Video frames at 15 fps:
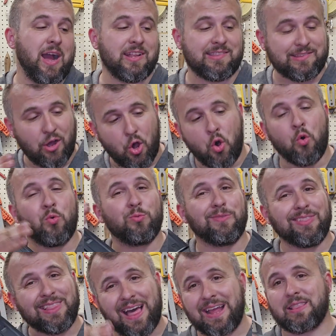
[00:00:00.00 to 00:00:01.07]
I don't
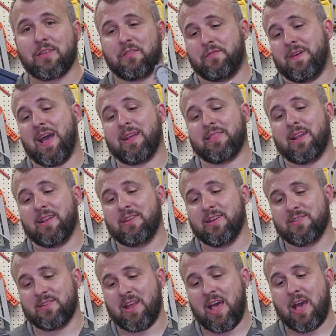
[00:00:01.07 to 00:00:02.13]
like the fact that it
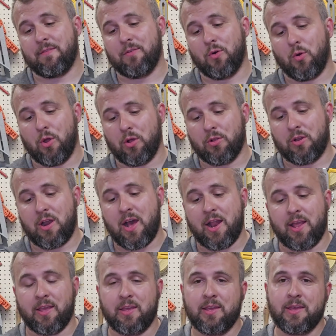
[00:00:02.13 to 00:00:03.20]
doesn't have an oiler
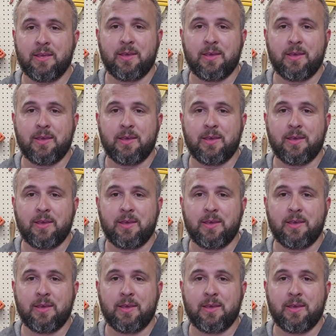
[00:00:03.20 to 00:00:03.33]
on it.